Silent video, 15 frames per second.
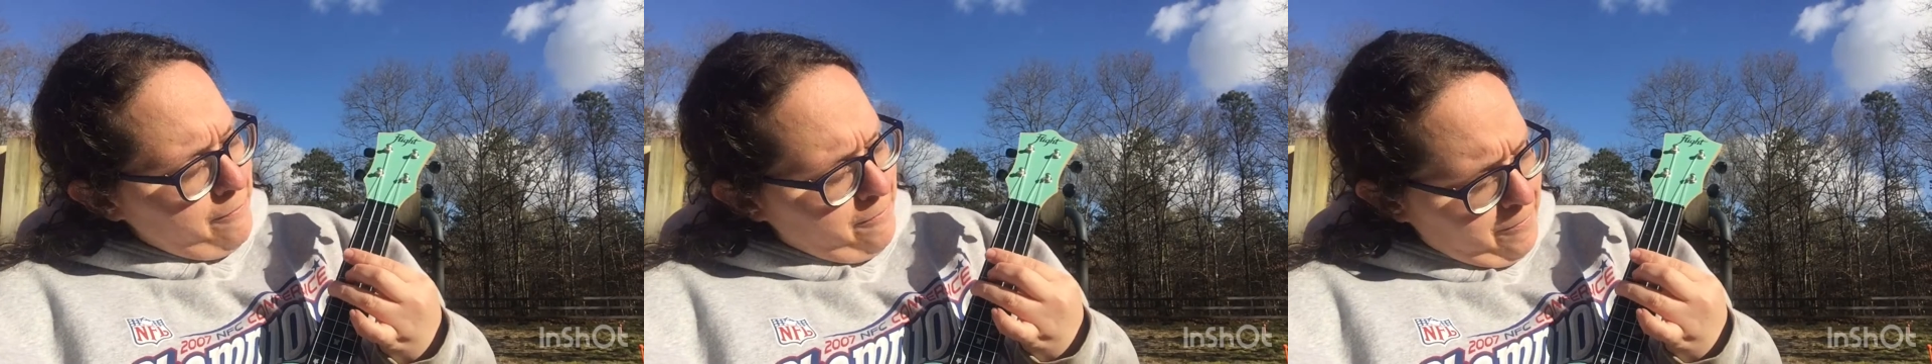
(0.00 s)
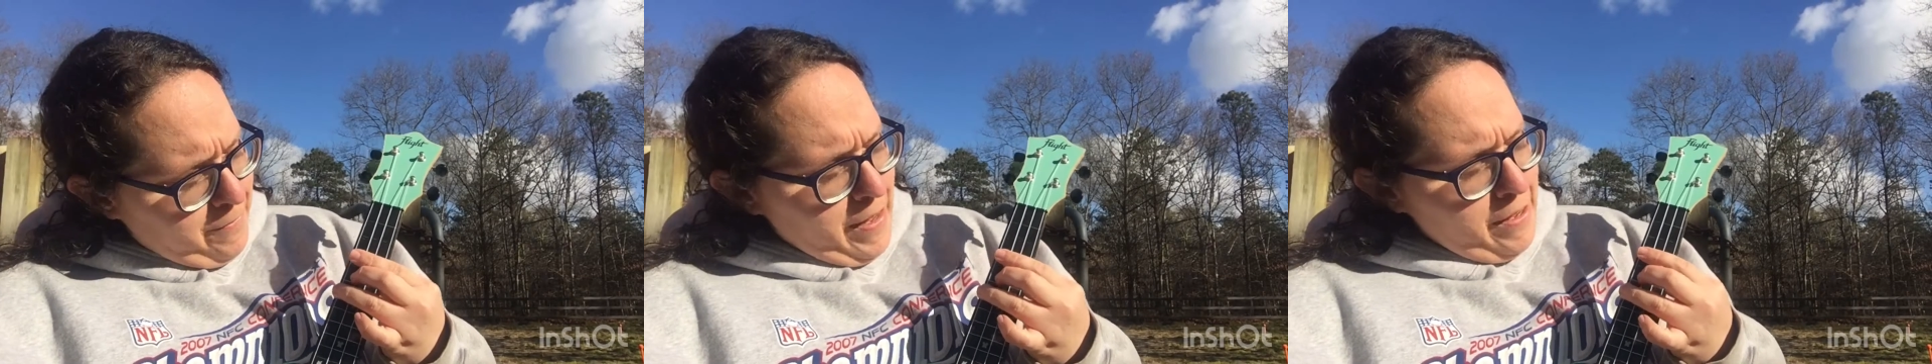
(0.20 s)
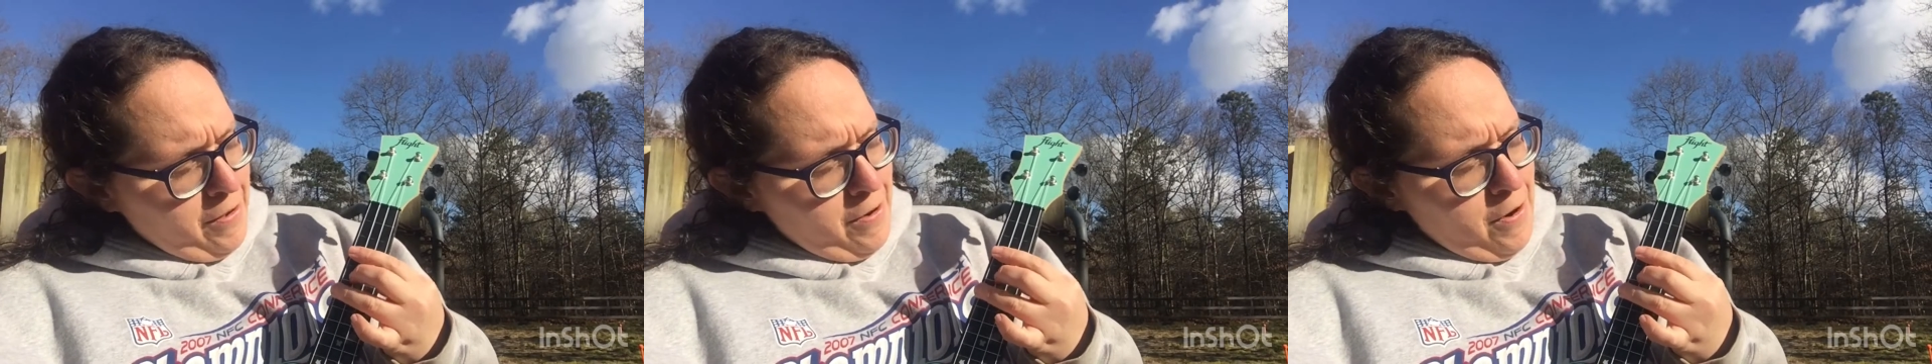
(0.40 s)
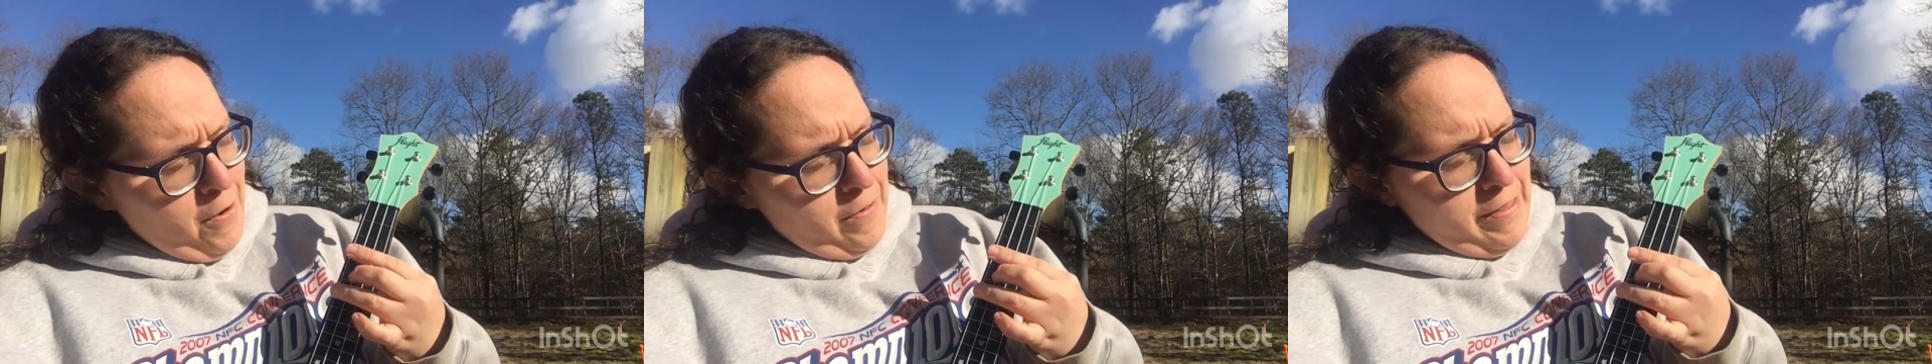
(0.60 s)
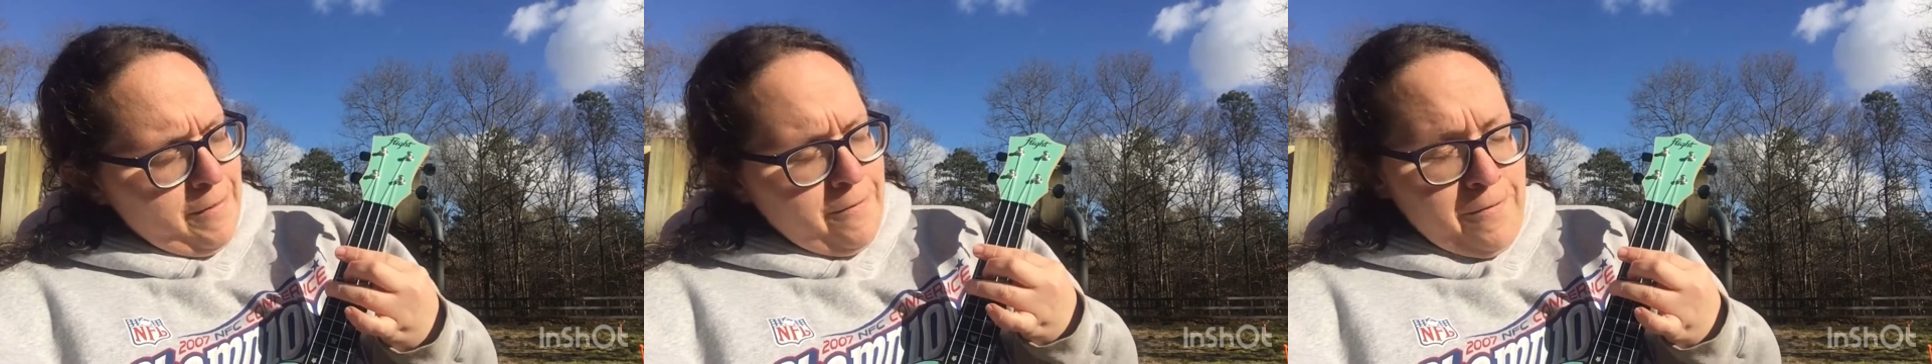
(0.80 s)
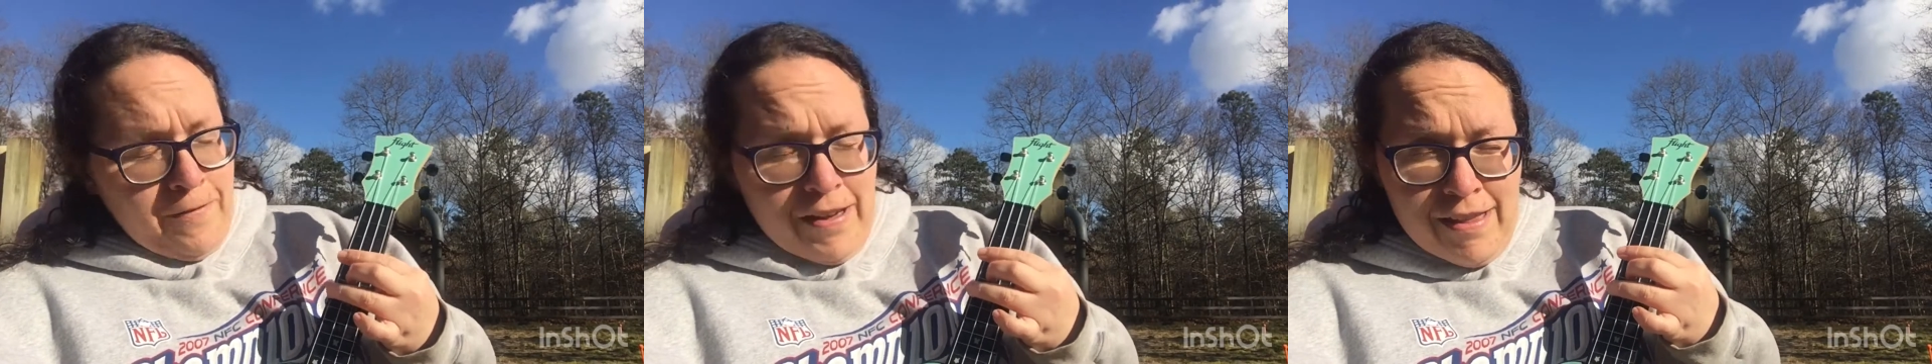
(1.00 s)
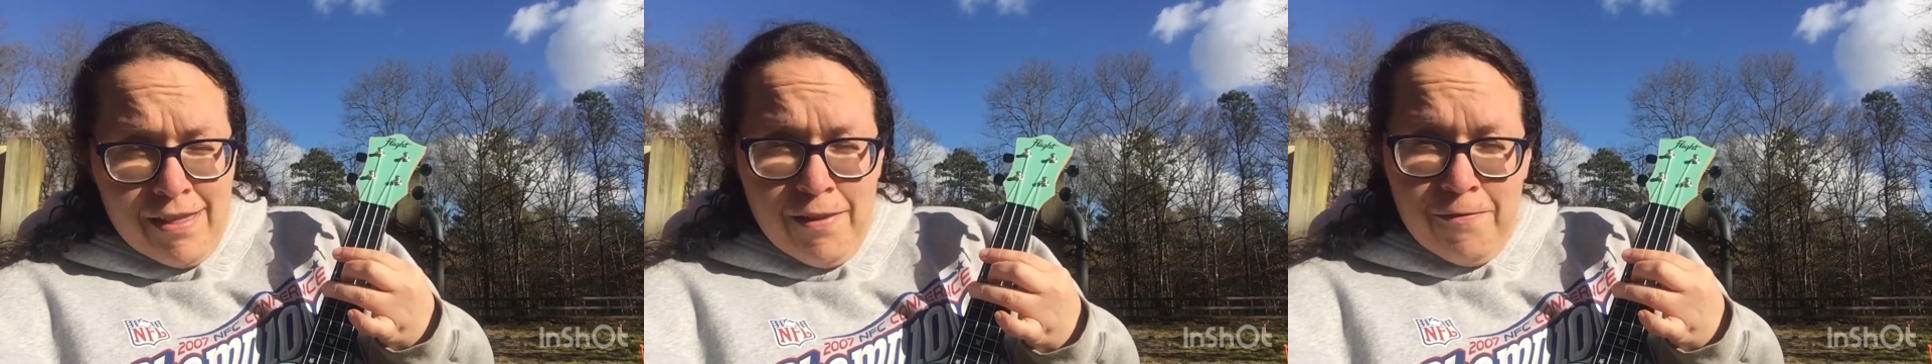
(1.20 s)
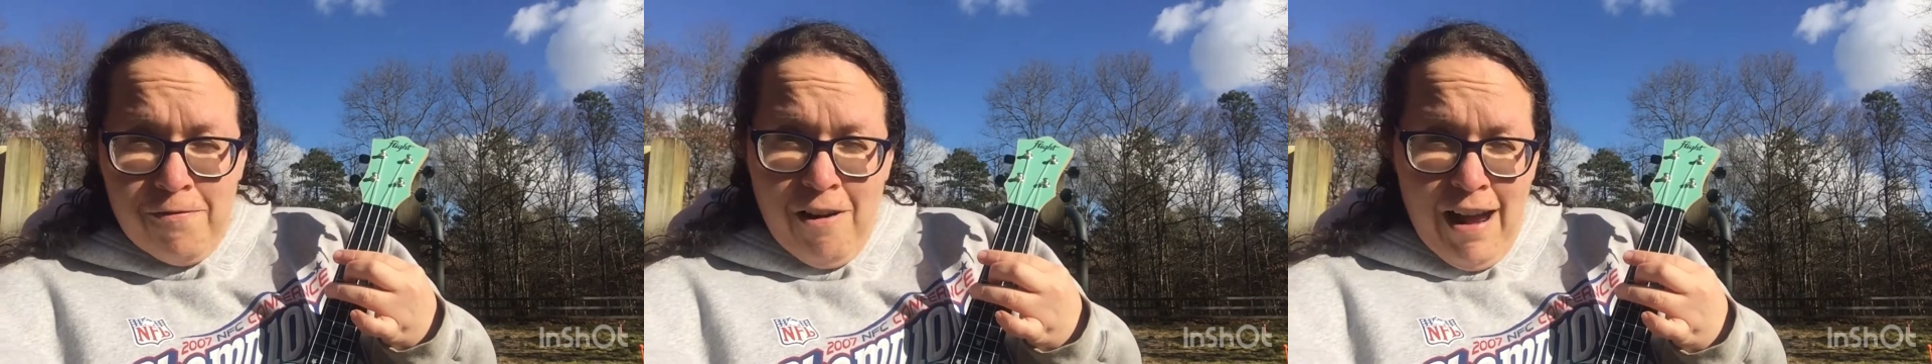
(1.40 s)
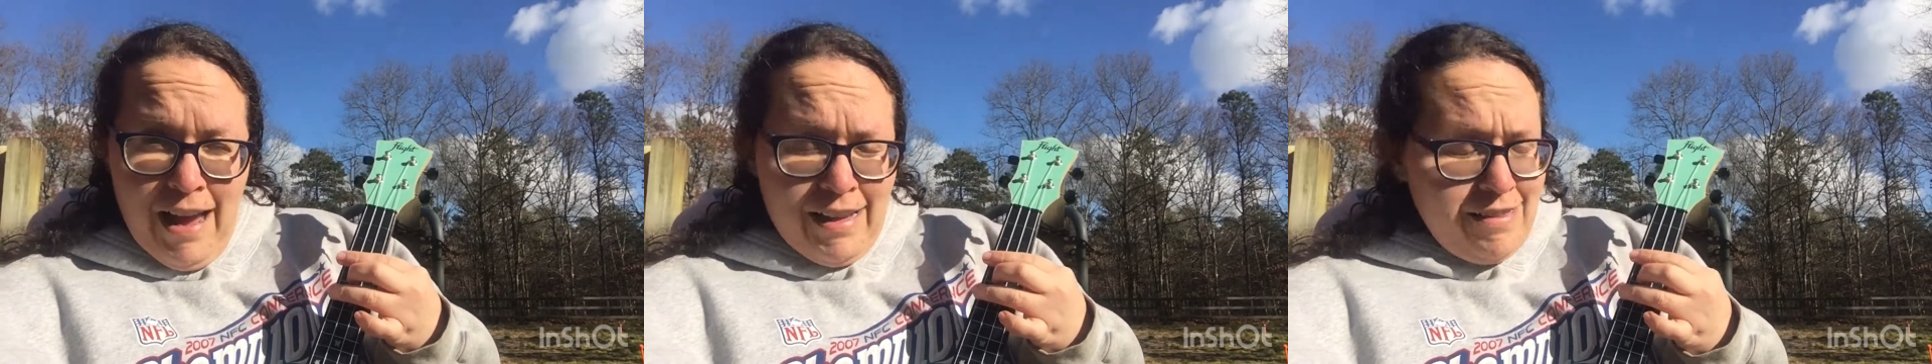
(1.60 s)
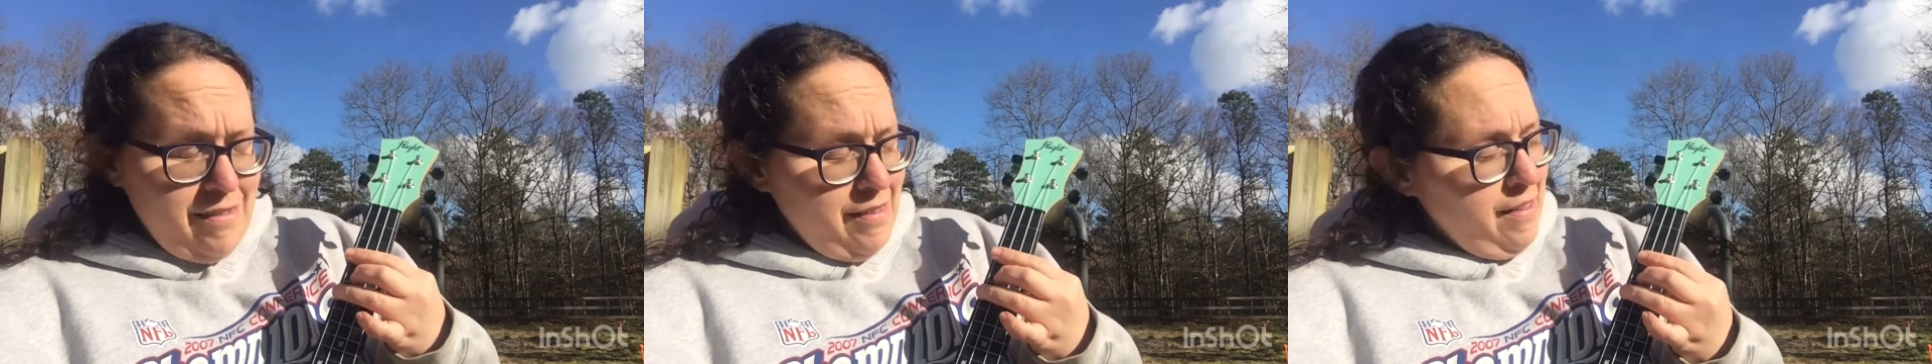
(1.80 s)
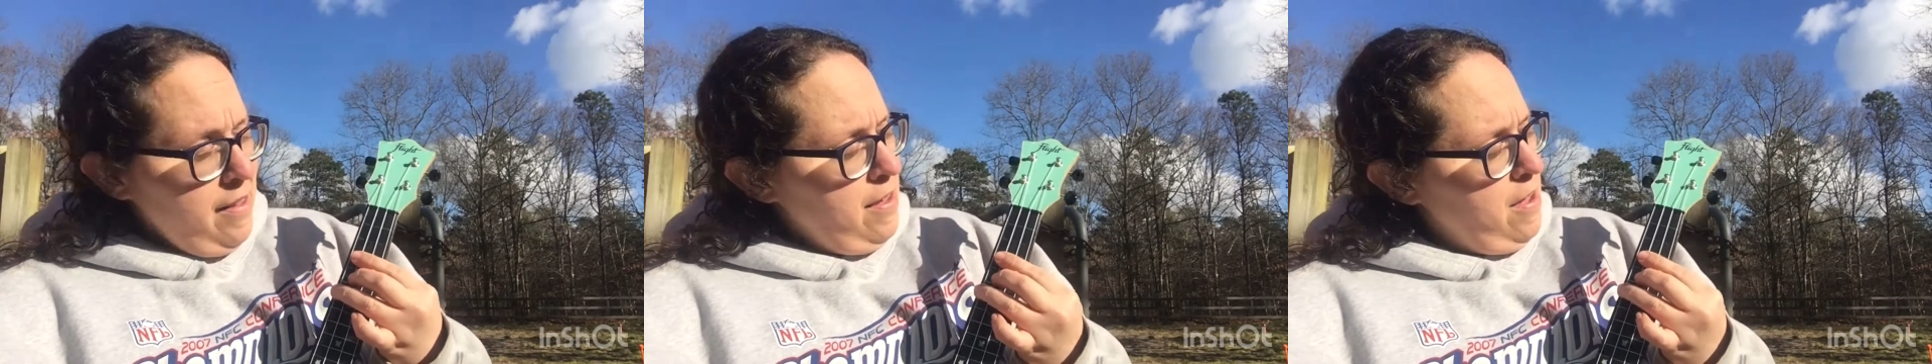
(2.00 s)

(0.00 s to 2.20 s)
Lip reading: finger on the fifth fret